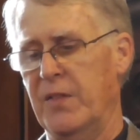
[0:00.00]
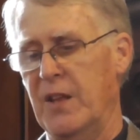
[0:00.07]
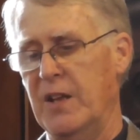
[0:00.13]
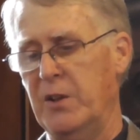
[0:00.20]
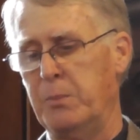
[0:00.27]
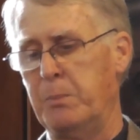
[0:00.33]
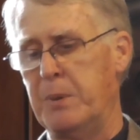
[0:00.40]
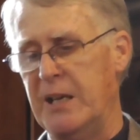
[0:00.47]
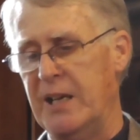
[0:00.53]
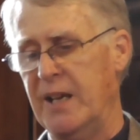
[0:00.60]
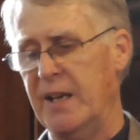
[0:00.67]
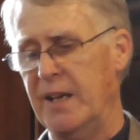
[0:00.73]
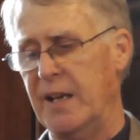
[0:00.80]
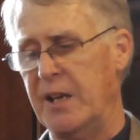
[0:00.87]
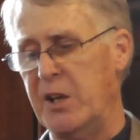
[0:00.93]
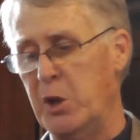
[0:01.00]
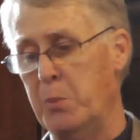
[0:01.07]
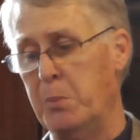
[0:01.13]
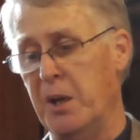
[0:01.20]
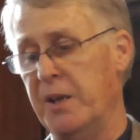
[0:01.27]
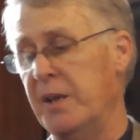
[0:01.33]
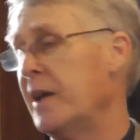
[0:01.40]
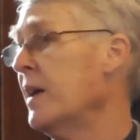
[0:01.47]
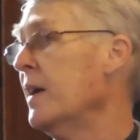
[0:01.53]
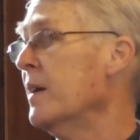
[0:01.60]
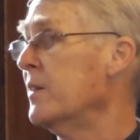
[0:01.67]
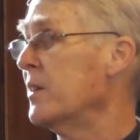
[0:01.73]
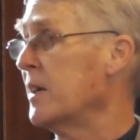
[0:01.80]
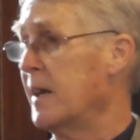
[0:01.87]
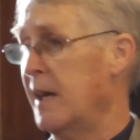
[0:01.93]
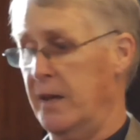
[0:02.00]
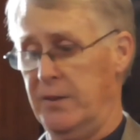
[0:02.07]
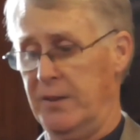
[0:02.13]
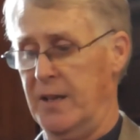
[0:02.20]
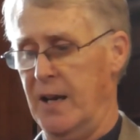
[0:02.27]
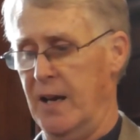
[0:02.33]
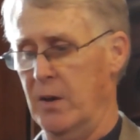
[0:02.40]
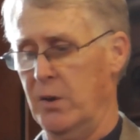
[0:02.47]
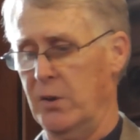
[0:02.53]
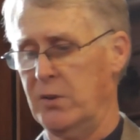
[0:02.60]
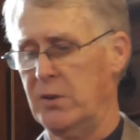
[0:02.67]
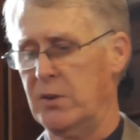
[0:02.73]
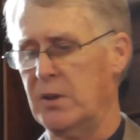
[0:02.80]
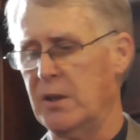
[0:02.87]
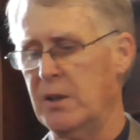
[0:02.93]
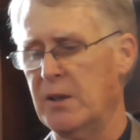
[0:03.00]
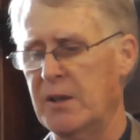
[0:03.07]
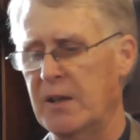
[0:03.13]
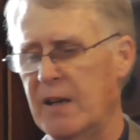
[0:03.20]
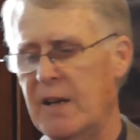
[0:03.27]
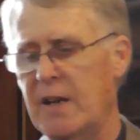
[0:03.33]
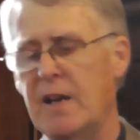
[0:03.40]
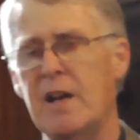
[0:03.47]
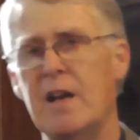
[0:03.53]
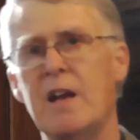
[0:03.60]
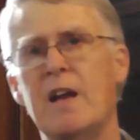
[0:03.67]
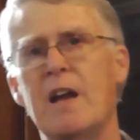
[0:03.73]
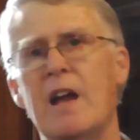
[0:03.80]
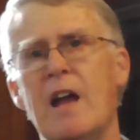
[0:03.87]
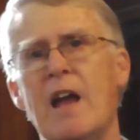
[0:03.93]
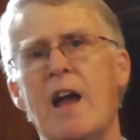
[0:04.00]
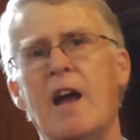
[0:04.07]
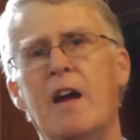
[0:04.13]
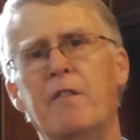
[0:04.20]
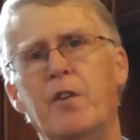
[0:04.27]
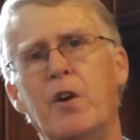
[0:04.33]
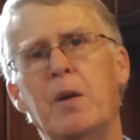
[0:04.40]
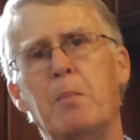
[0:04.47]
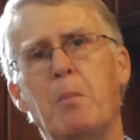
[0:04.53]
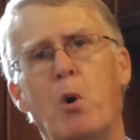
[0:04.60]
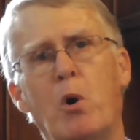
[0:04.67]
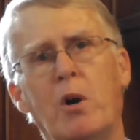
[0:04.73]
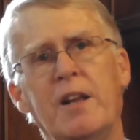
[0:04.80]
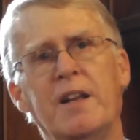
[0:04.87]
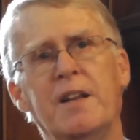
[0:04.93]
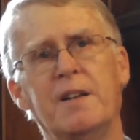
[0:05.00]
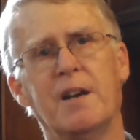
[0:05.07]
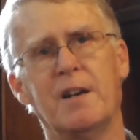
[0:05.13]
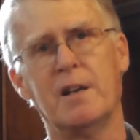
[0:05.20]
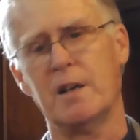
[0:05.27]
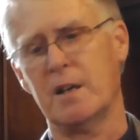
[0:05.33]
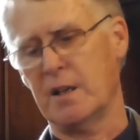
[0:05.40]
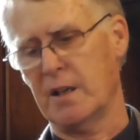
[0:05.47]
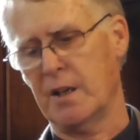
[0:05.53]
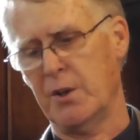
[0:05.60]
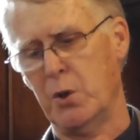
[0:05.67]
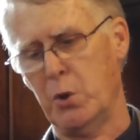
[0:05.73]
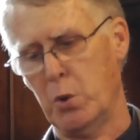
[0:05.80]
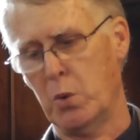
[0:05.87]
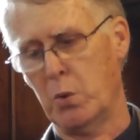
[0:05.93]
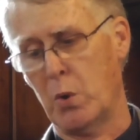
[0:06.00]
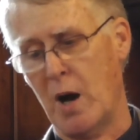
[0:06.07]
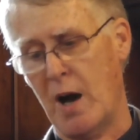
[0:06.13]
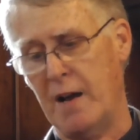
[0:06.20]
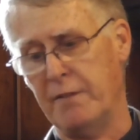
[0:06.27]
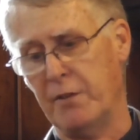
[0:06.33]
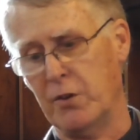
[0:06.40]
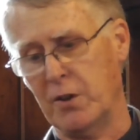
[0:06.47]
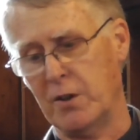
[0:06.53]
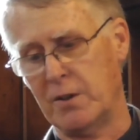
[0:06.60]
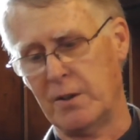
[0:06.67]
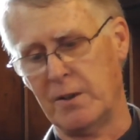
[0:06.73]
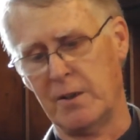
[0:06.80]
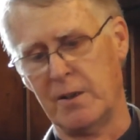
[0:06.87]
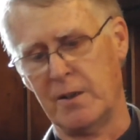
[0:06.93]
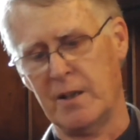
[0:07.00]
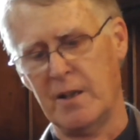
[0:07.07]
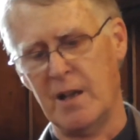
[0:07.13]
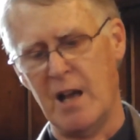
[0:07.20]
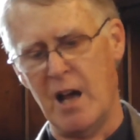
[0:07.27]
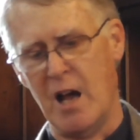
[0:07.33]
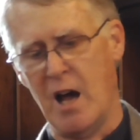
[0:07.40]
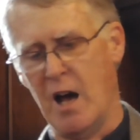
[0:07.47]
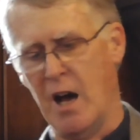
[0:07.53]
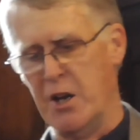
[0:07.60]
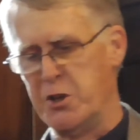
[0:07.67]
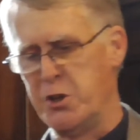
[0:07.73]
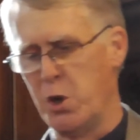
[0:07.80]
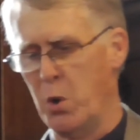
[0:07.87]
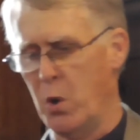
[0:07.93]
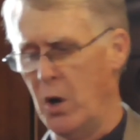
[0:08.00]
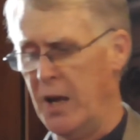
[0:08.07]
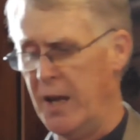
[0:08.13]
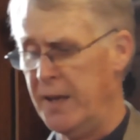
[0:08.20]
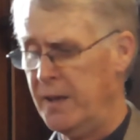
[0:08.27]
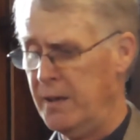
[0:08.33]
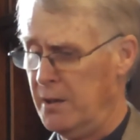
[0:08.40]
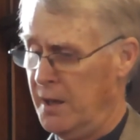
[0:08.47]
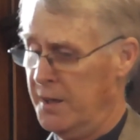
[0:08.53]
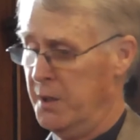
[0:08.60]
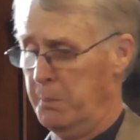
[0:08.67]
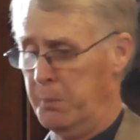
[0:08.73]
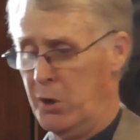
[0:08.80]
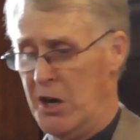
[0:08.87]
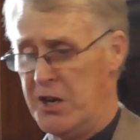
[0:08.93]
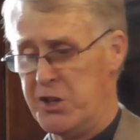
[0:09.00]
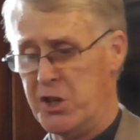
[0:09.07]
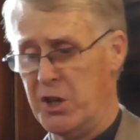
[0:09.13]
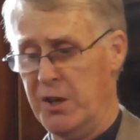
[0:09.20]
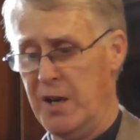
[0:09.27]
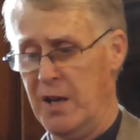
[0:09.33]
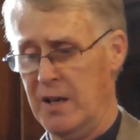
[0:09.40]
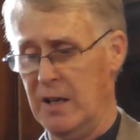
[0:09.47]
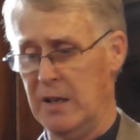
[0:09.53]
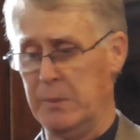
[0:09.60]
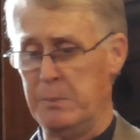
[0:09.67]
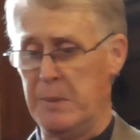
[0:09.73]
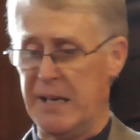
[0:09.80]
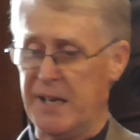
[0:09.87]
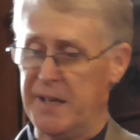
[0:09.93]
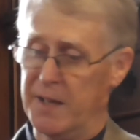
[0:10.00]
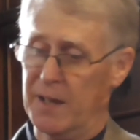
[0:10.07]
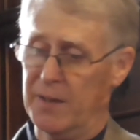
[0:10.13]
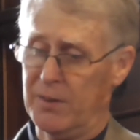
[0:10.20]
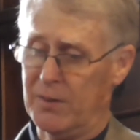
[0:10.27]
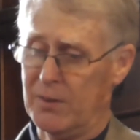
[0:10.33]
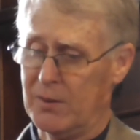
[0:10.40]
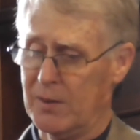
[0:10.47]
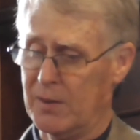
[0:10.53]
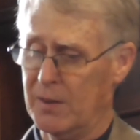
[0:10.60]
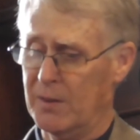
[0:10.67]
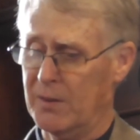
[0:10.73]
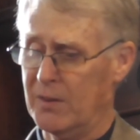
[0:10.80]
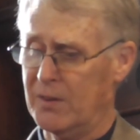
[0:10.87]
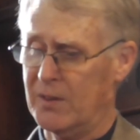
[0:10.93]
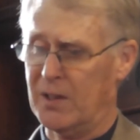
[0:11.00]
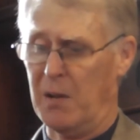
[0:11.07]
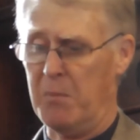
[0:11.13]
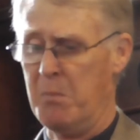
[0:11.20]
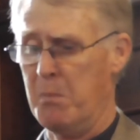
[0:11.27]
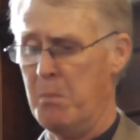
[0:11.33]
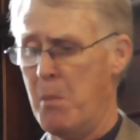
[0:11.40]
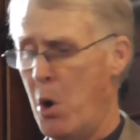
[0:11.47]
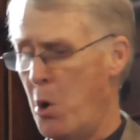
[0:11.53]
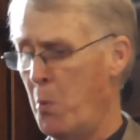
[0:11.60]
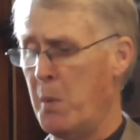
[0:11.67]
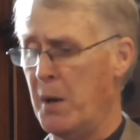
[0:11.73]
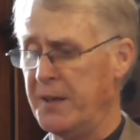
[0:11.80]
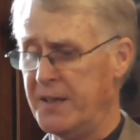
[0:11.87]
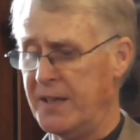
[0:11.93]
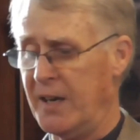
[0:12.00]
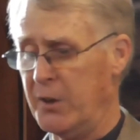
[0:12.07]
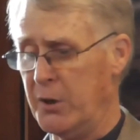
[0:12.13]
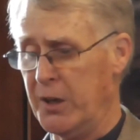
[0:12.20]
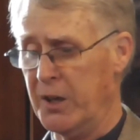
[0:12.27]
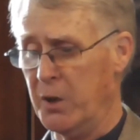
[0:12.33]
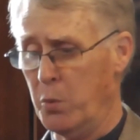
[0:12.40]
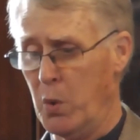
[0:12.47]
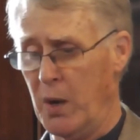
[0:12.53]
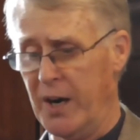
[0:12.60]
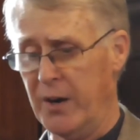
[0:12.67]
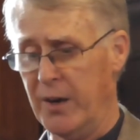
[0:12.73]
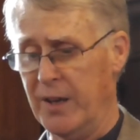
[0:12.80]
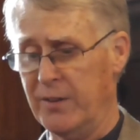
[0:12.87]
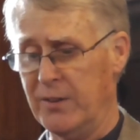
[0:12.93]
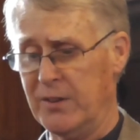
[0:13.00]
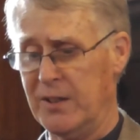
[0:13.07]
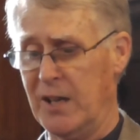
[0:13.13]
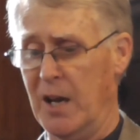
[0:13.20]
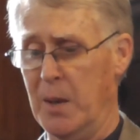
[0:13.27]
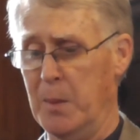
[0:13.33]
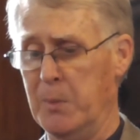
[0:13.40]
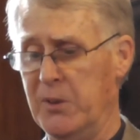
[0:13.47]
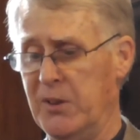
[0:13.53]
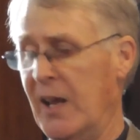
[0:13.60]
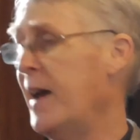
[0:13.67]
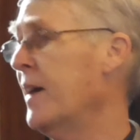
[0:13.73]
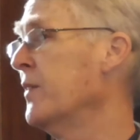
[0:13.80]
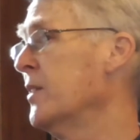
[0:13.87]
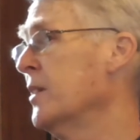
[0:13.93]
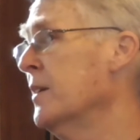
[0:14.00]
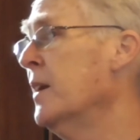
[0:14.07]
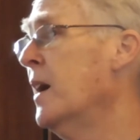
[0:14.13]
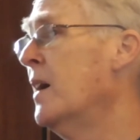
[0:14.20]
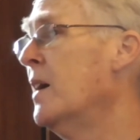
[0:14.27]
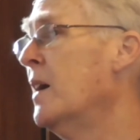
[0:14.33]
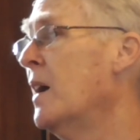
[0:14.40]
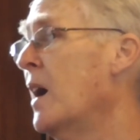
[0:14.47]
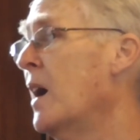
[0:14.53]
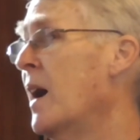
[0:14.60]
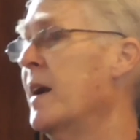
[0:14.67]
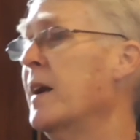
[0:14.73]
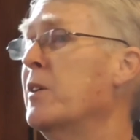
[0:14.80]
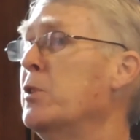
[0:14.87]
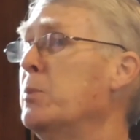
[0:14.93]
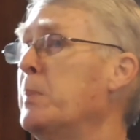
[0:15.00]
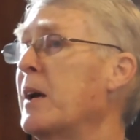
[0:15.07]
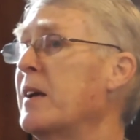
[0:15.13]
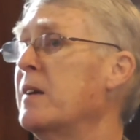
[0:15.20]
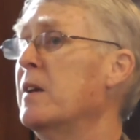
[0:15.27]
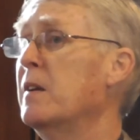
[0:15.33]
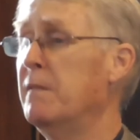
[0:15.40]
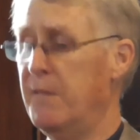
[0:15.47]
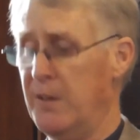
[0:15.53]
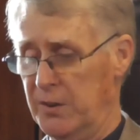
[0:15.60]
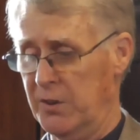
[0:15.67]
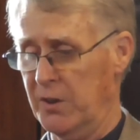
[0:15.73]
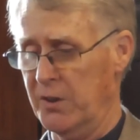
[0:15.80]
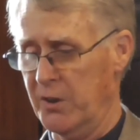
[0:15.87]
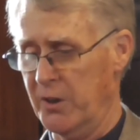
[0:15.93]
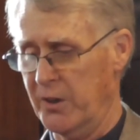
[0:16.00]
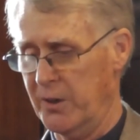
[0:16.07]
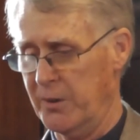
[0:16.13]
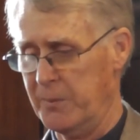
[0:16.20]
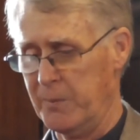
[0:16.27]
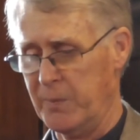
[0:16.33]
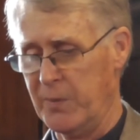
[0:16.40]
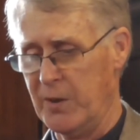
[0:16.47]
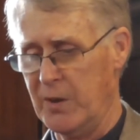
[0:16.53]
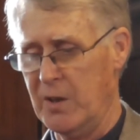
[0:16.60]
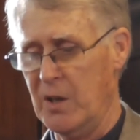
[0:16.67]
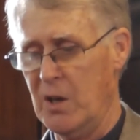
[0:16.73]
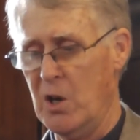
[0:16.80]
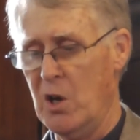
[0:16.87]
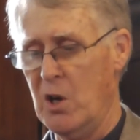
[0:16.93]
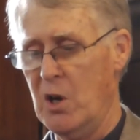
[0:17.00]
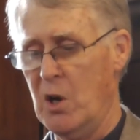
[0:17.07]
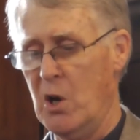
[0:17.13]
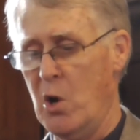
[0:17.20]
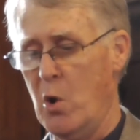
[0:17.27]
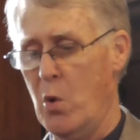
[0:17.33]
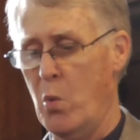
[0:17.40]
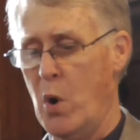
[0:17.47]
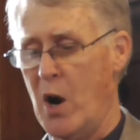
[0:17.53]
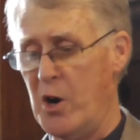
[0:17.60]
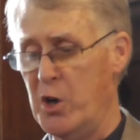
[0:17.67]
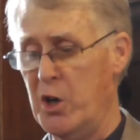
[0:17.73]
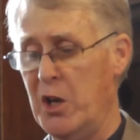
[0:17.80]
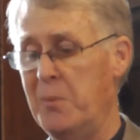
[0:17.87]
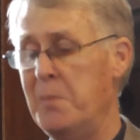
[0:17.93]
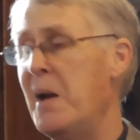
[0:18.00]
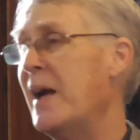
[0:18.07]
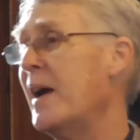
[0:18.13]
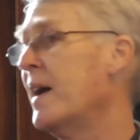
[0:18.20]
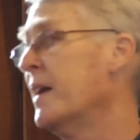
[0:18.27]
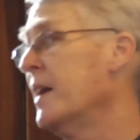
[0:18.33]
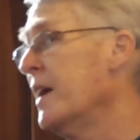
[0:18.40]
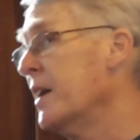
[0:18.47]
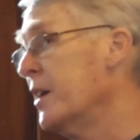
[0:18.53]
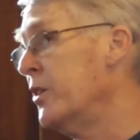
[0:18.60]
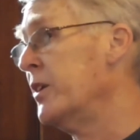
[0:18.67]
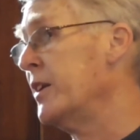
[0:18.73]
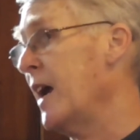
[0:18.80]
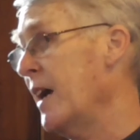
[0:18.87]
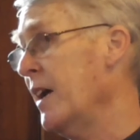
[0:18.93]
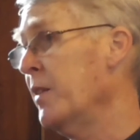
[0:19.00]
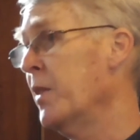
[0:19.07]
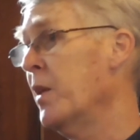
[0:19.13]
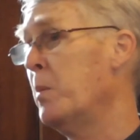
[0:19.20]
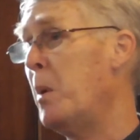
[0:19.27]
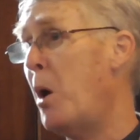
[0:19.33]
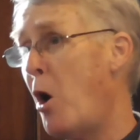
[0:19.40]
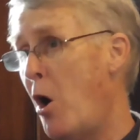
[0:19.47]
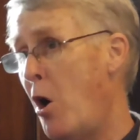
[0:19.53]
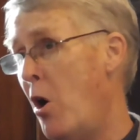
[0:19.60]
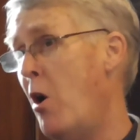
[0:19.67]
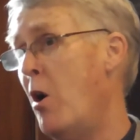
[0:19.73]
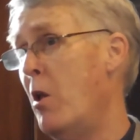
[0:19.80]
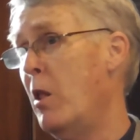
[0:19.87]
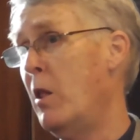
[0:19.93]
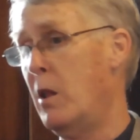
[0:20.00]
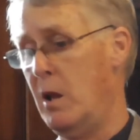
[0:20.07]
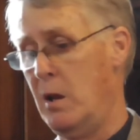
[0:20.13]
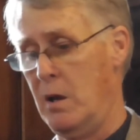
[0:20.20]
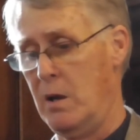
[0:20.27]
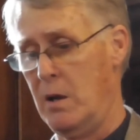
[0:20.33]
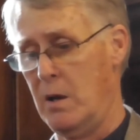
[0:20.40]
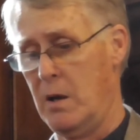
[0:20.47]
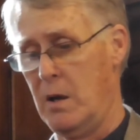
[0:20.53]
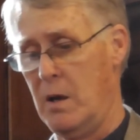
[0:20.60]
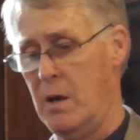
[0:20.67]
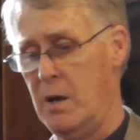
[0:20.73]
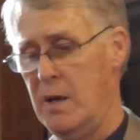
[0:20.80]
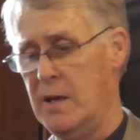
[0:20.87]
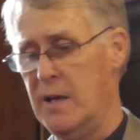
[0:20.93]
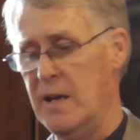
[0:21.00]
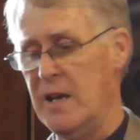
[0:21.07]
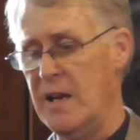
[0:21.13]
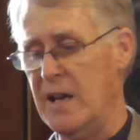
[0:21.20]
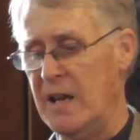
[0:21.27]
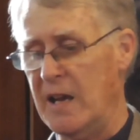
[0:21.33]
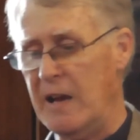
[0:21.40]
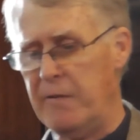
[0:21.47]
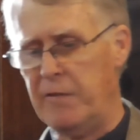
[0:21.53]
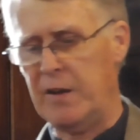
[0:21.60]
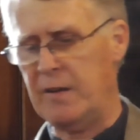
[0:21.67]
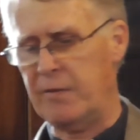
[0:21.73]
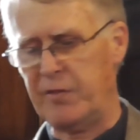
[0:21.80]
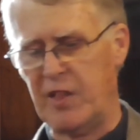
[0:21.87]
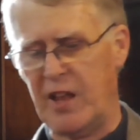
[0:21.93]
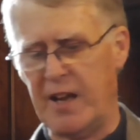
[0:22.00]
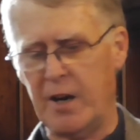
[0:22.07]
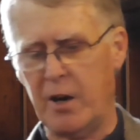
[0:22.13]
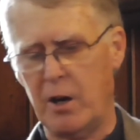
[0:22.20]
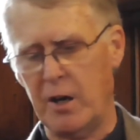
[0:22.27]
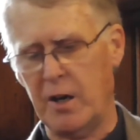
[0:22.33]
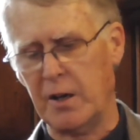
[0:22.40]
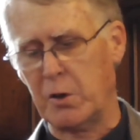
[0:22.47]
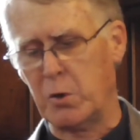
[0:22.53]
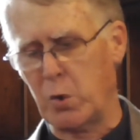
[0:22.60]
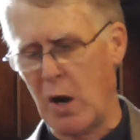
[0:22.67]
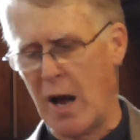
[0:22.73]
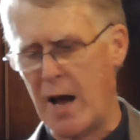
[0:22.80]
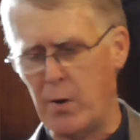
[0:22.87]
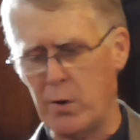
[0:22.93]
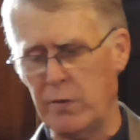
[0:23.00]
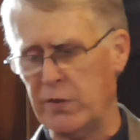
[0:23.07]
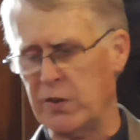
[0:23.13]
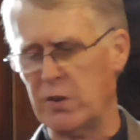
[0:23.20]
This being human is a guest house. Every morning, a new arrival, a joy, a depression, a meanness, some momentary awareness comes as an unexpected visitor. Welcome and entertain them all. Even if they are a crowd of